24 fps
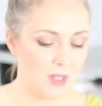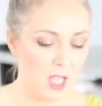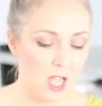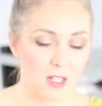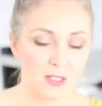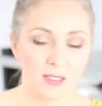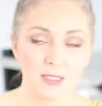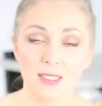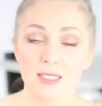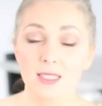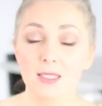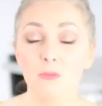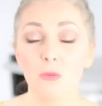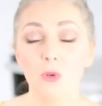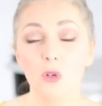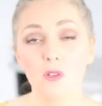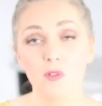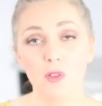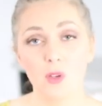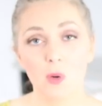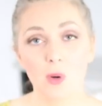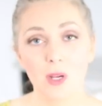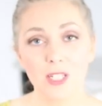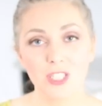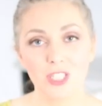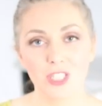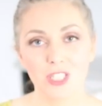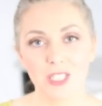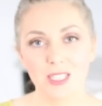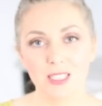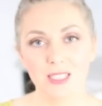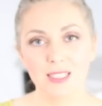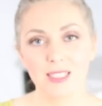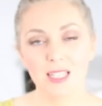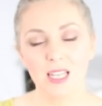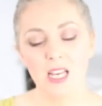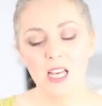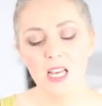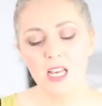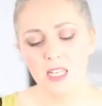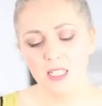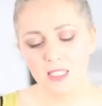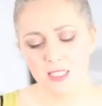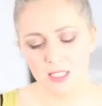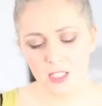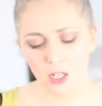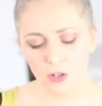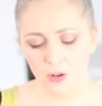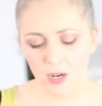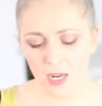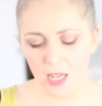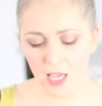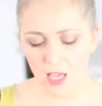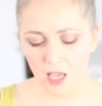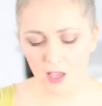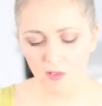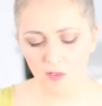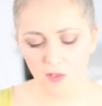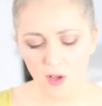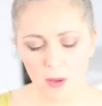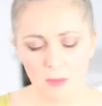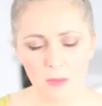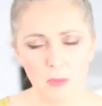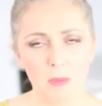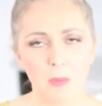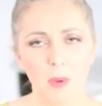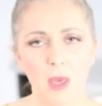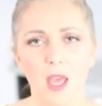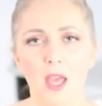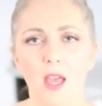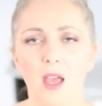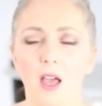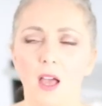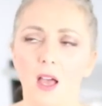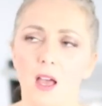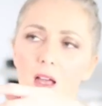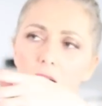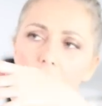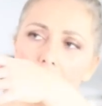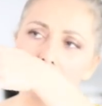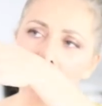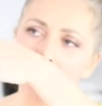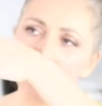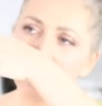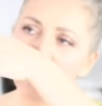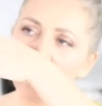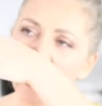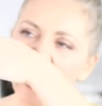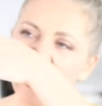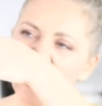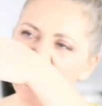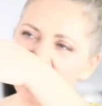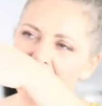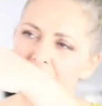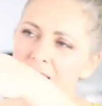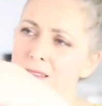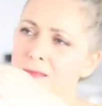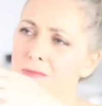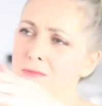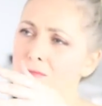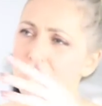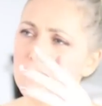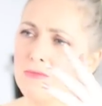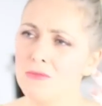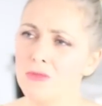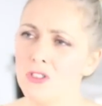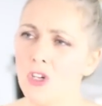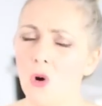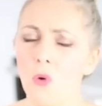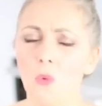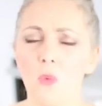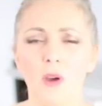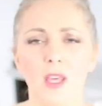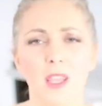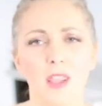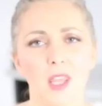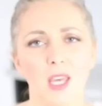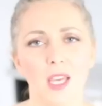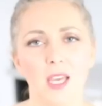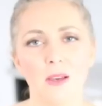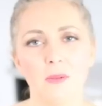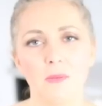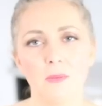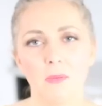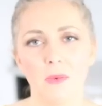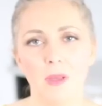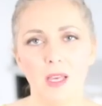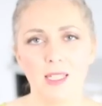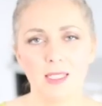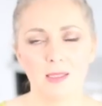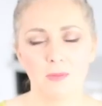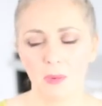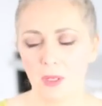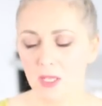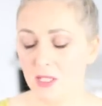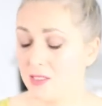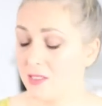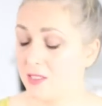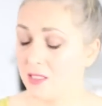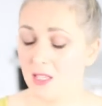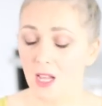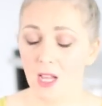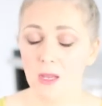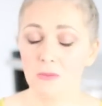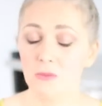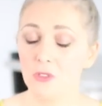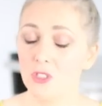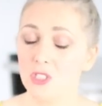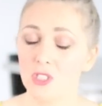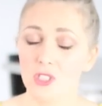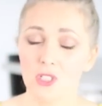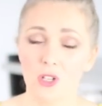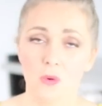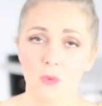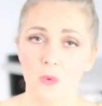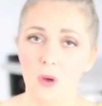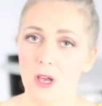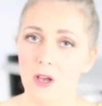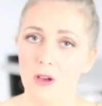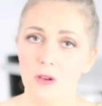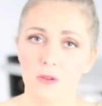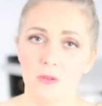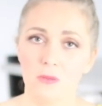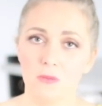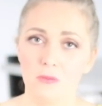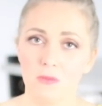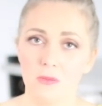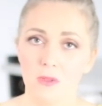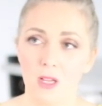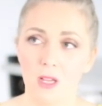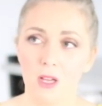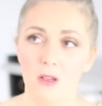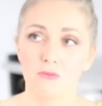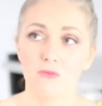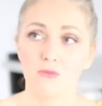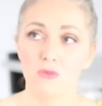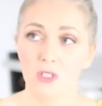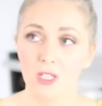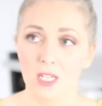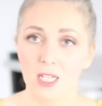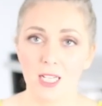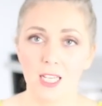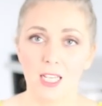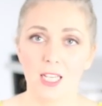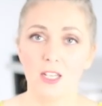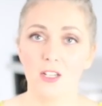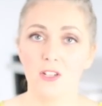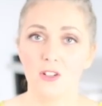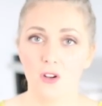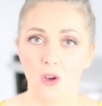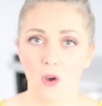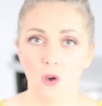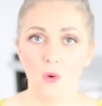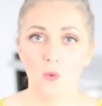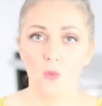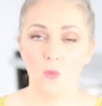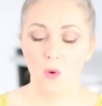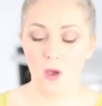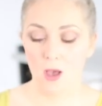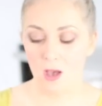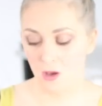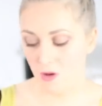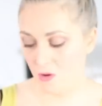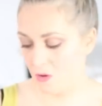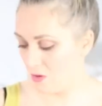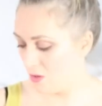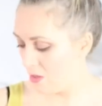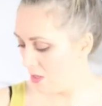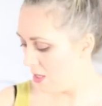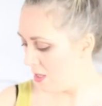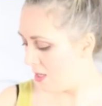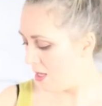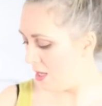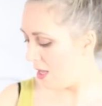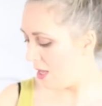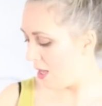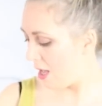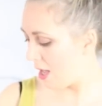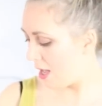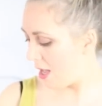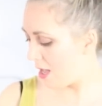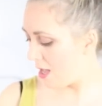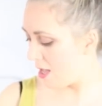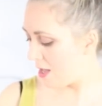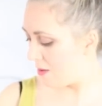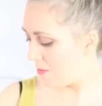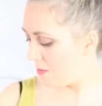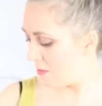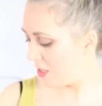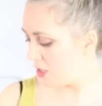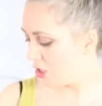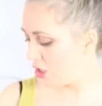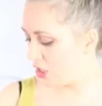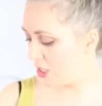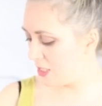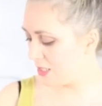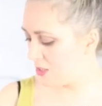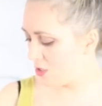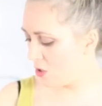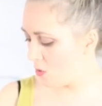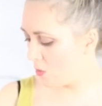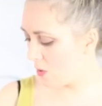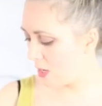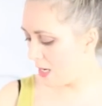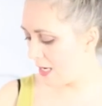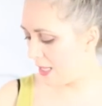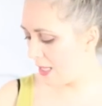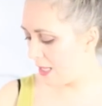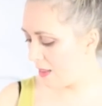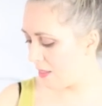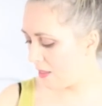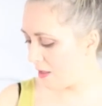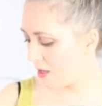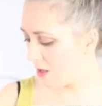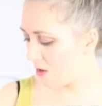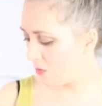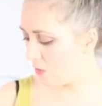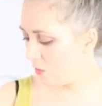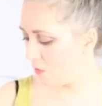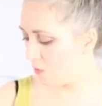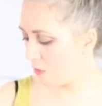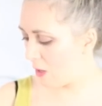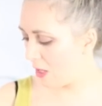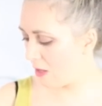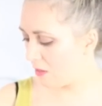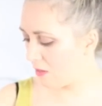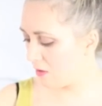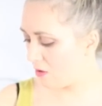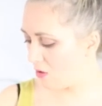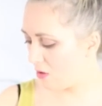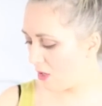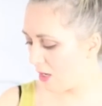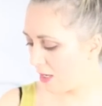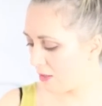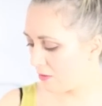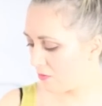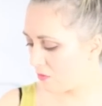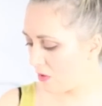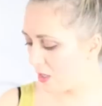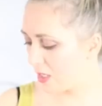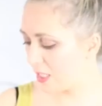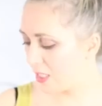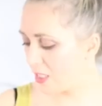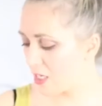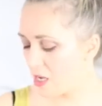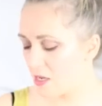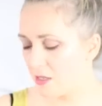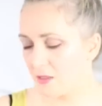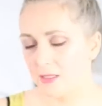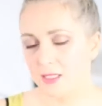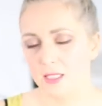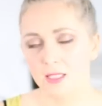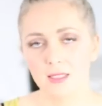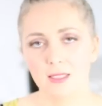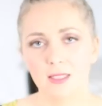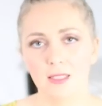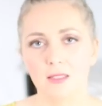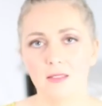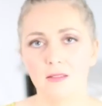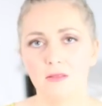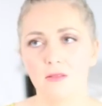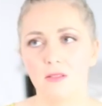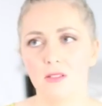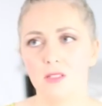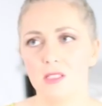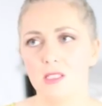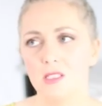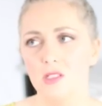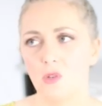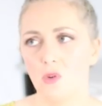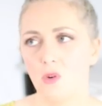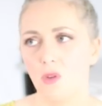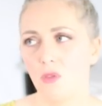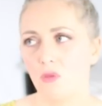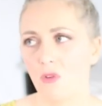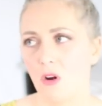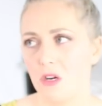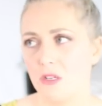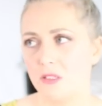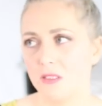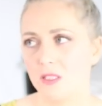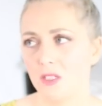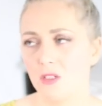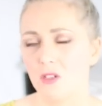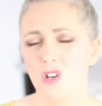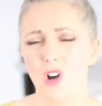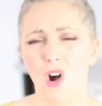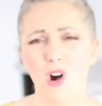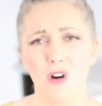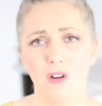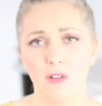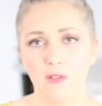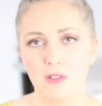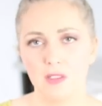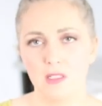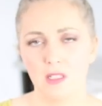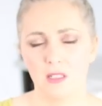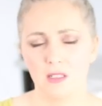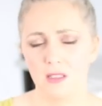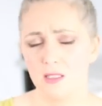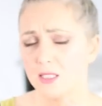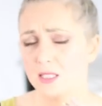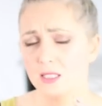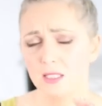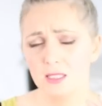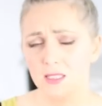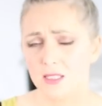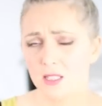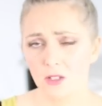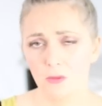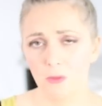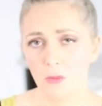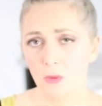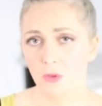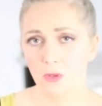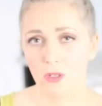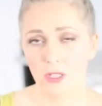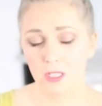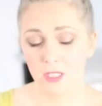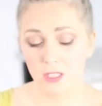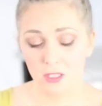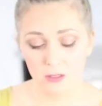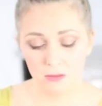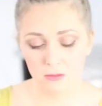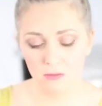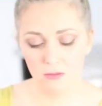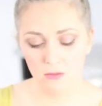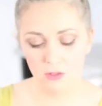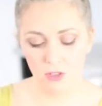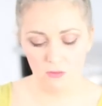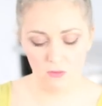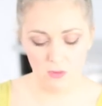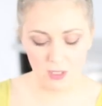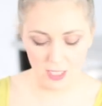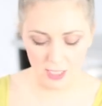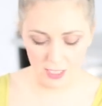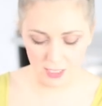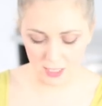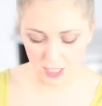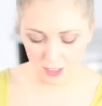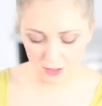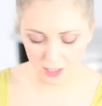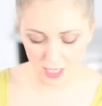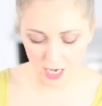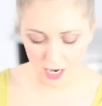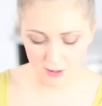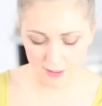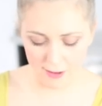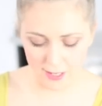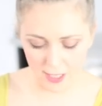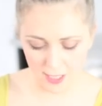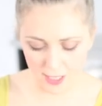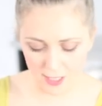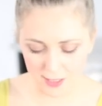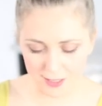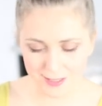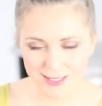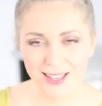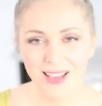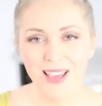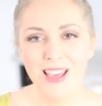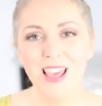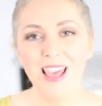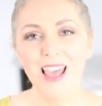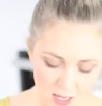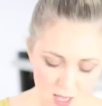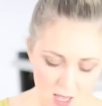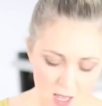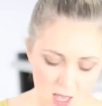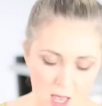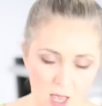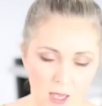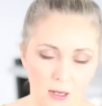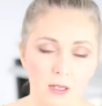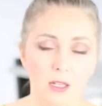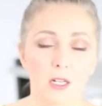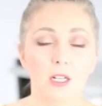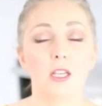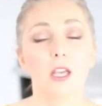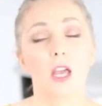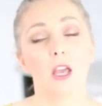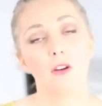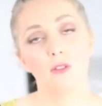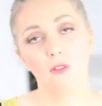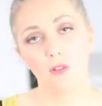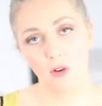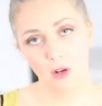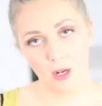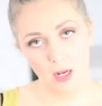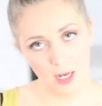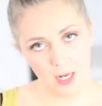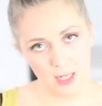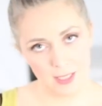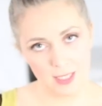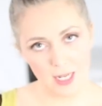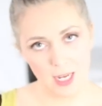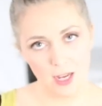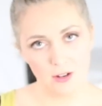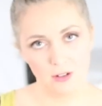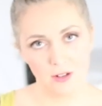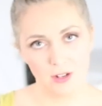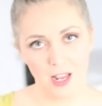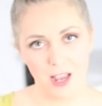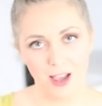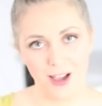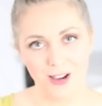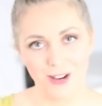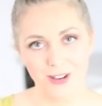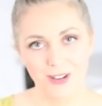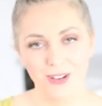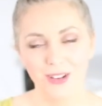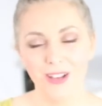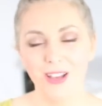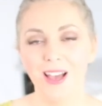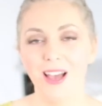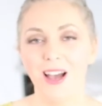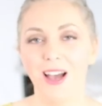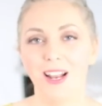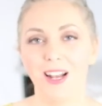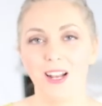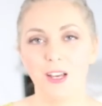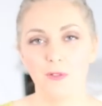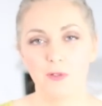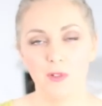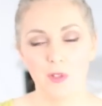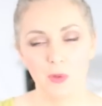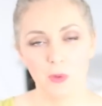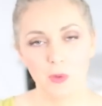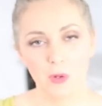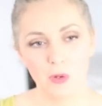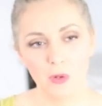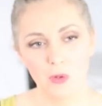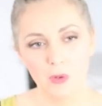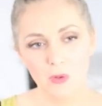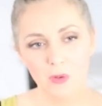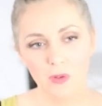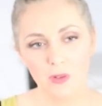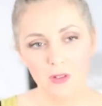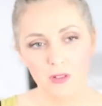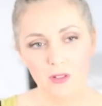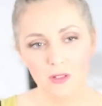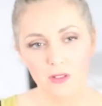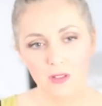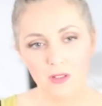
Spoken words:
answer some more of your questions. Sorry if I'm a bit like not with it. It's because I'm just not well. I'm really not well. And she's not well either. We've both got like runny noses and sore throats and coughs. So it's just so boring. You really don't care about this. I'm going to go for a lay down now. I love you all.